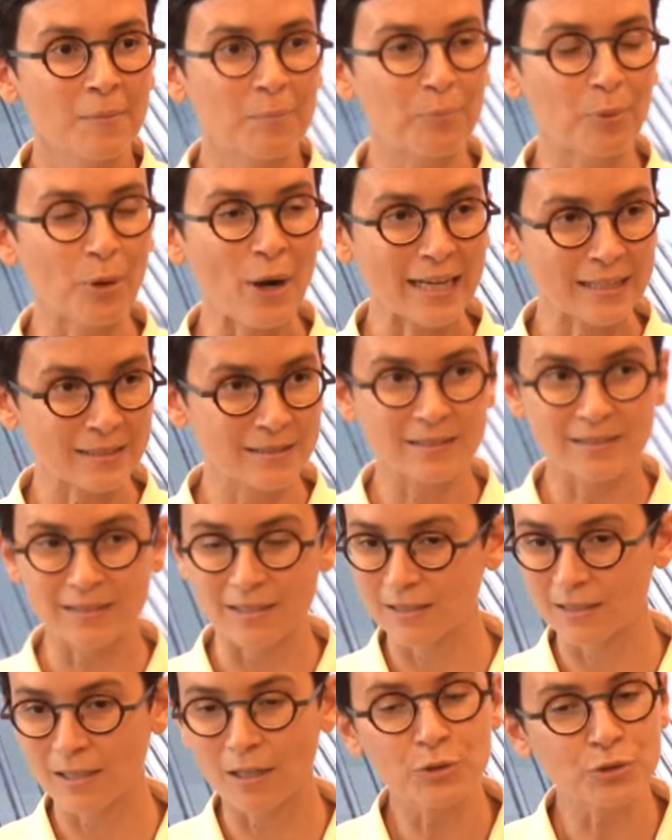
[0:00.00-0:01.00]

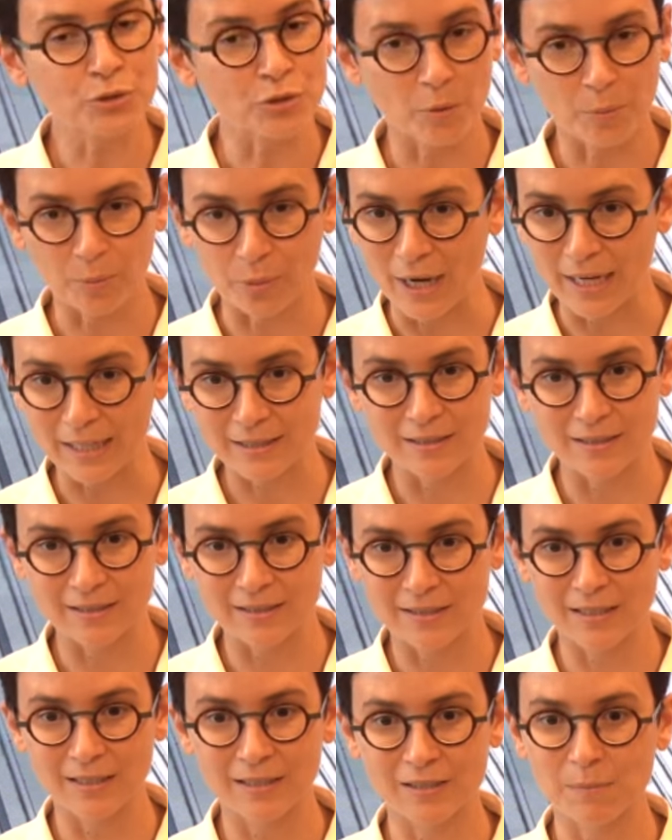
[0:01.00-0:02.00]
practices, cultural
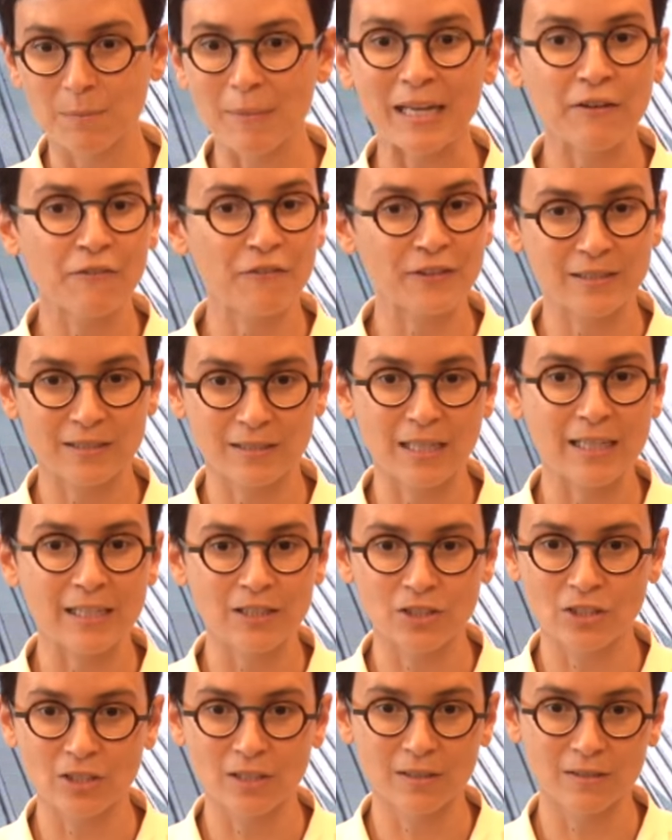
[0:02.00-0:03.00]
practices,
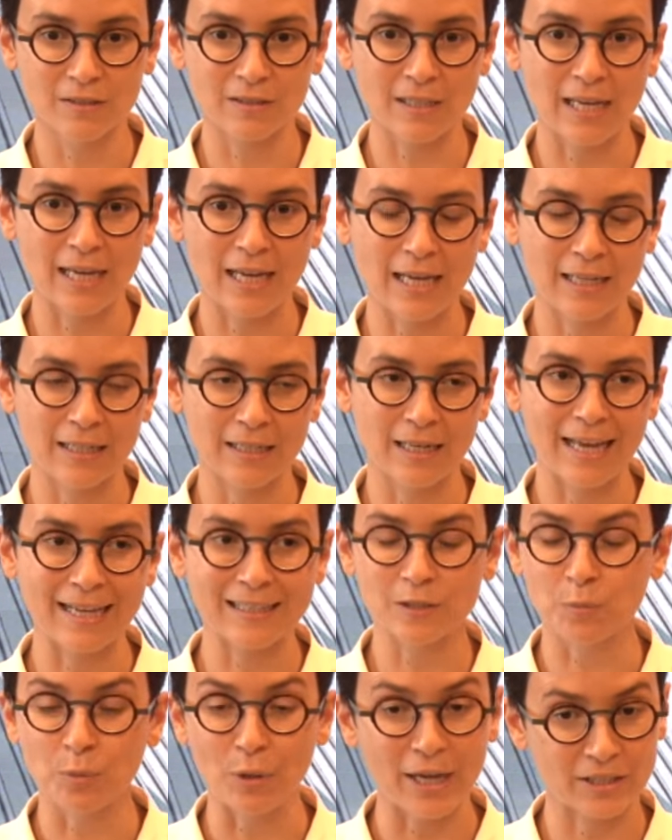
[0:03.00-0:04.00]
manifestations and
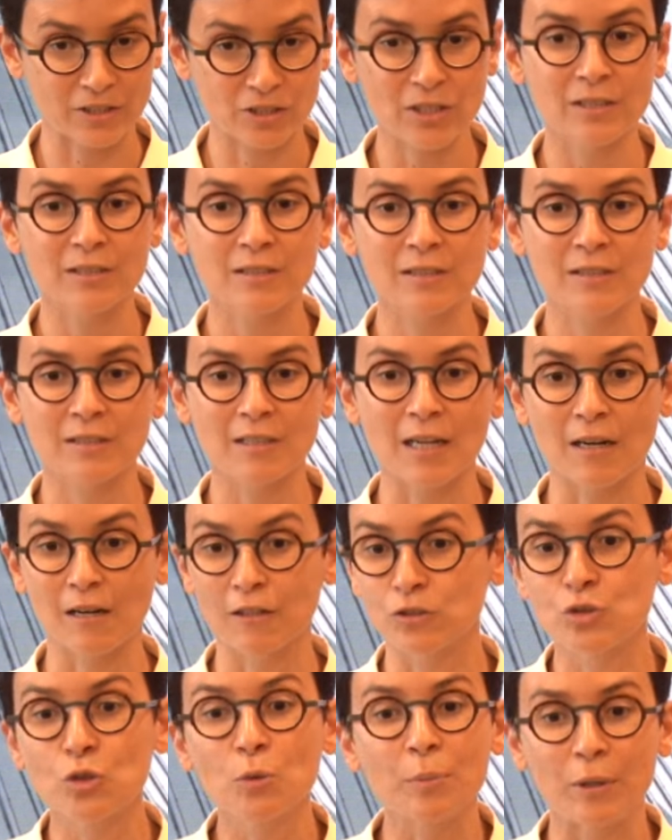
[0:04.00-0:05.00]
expressions that are
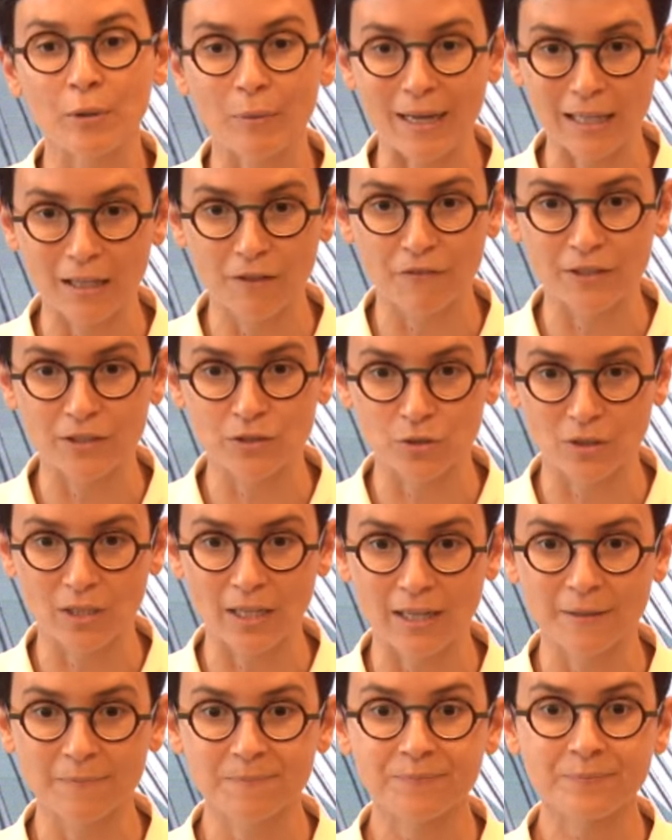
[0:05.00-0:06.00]
super relevant
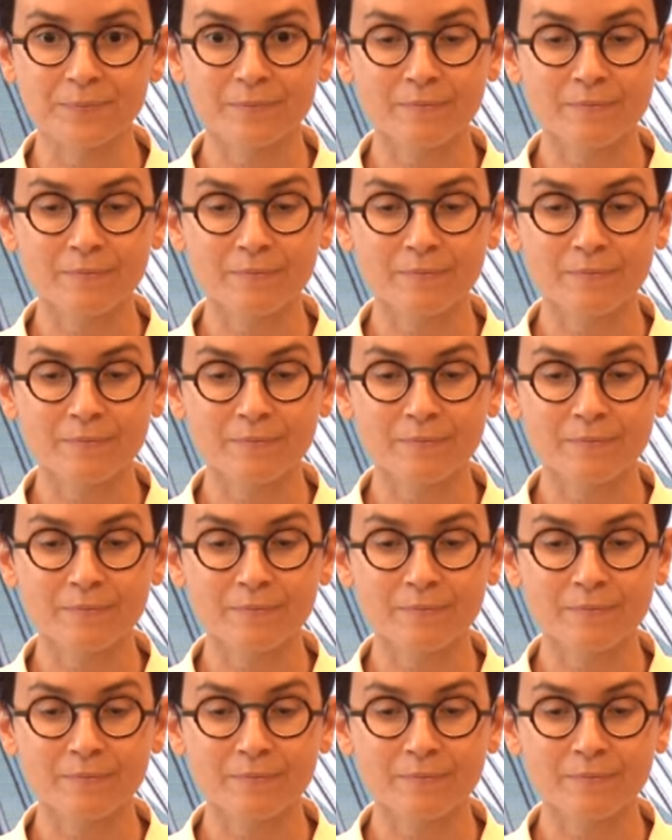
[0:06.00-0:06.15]
today.